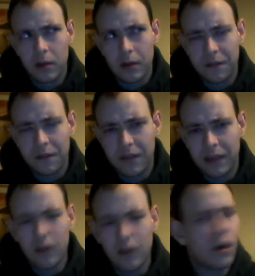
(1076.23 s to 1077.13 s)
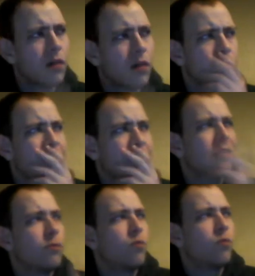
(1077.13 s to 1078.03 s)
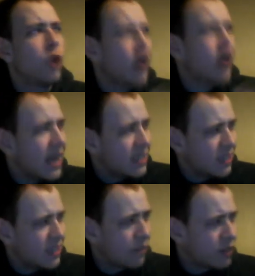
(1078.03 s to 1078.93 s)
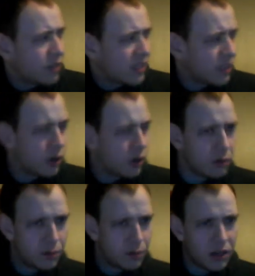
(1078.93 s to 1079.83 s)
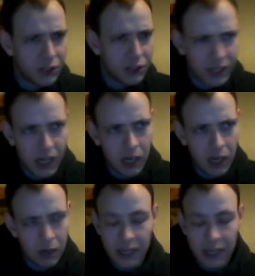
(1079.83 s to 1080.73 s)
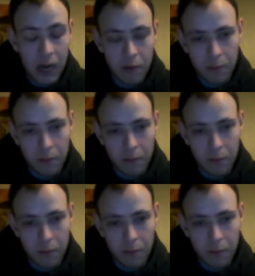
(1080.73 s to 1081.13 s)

I think they're located to San Francisco. He was born in Chicago. I can't remember.